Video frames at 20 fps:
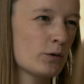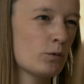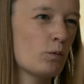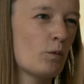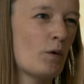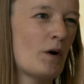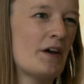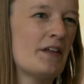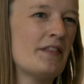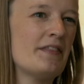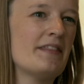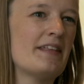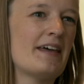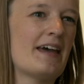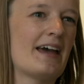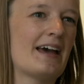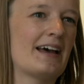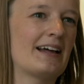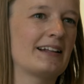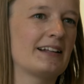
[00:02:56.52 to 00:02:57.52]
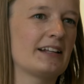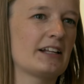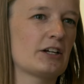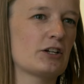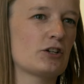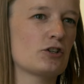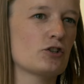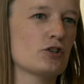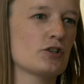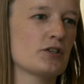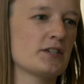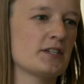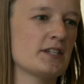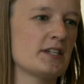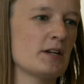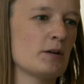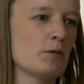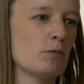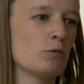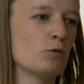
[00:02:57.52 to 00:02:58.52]
I come across Monash
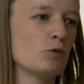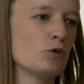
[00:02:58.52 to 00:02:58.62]
scholars